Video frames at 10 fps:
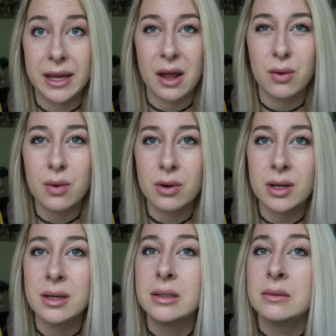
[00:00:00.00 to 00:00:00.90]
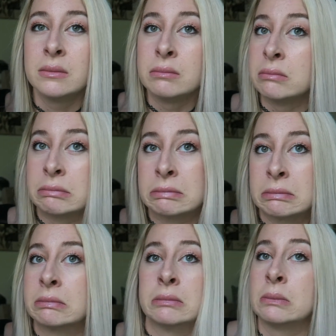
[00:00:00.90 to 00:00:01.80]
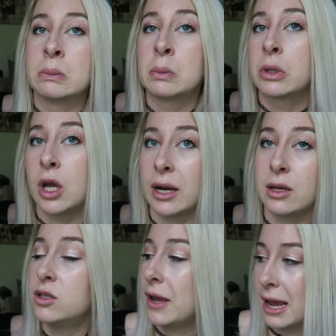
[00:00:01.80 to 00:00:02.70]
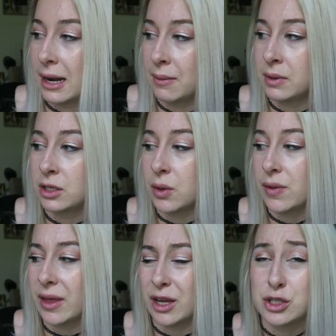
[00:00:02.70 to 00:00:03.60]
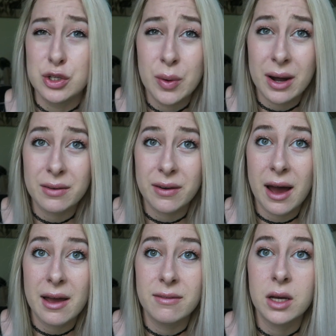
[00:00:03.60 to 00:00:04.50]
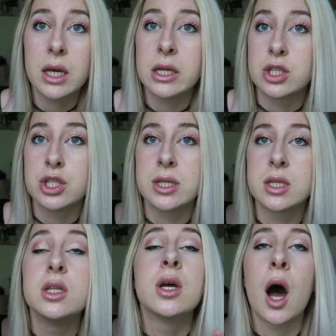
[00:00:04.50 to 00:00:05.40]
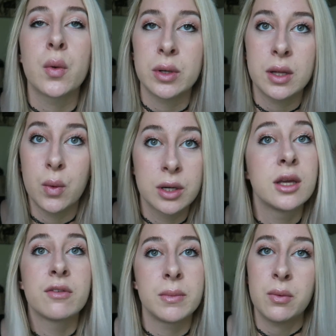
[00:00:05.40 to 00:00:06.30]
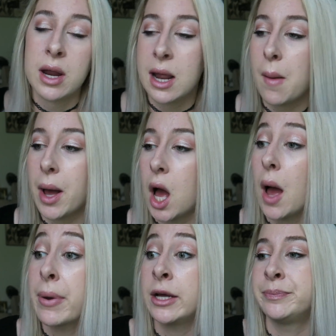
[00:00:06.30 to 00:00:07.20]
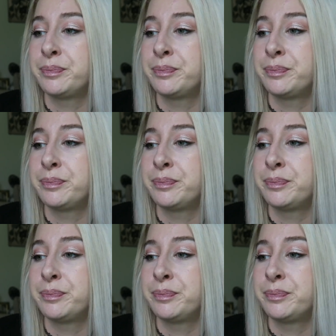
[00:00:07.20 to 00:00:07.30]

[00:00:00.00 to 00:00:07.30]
the kettle corn, not a huge fan. I'm gonna go with like a 2 out of 5. It's just not really working for me right now, Bob.